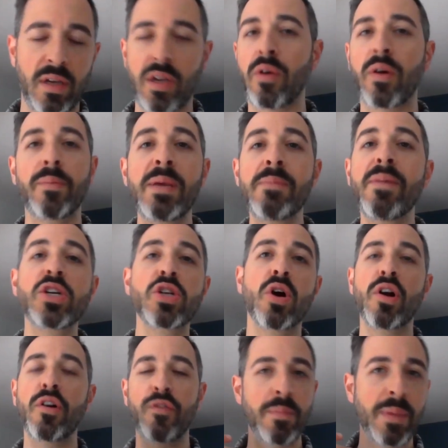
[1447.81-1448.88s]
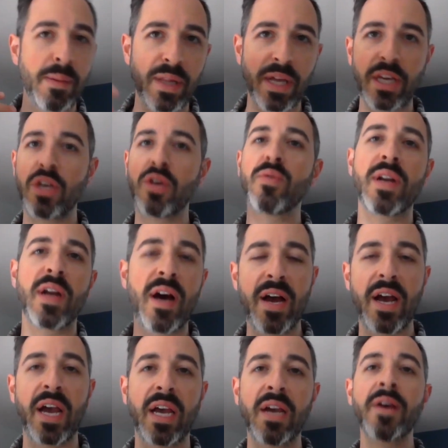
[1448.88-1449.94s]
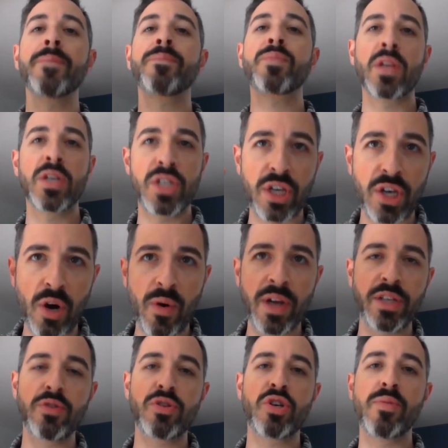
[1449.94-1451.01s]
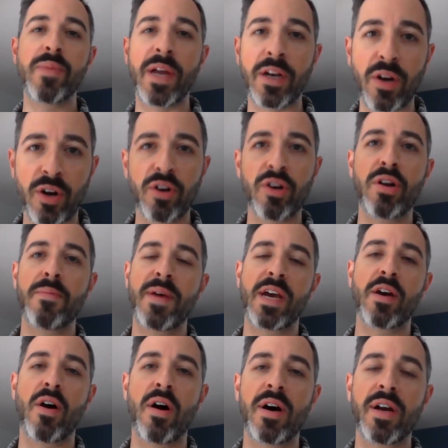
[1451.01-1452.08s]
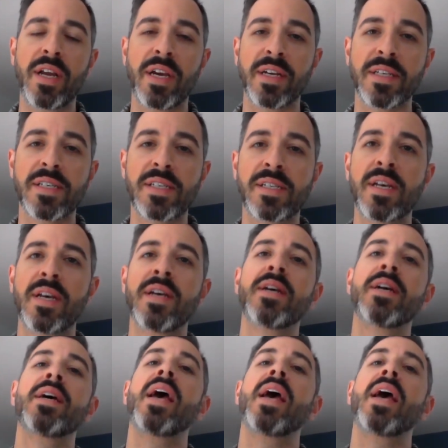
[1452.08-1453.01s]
It'll be much harder for people like you and I to go on YouTube and earn a big audience.